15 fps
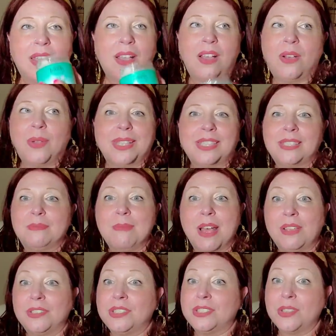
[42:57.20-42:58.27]
oh, it
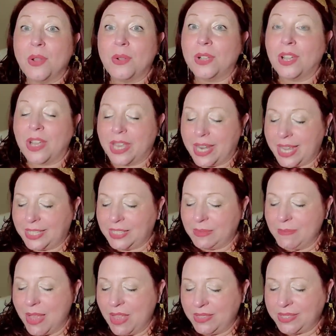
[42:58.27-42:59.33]
smells so good. It
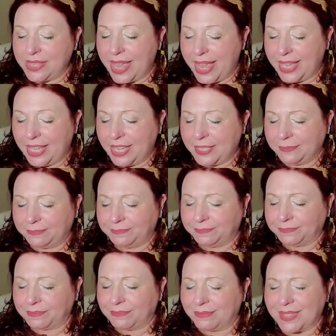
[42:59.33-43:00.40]
smells like
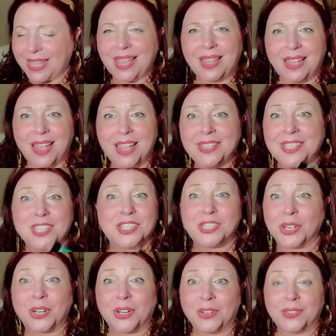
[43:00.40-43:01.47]
a
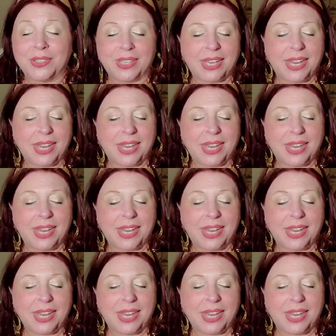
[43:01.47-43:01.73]
dessert.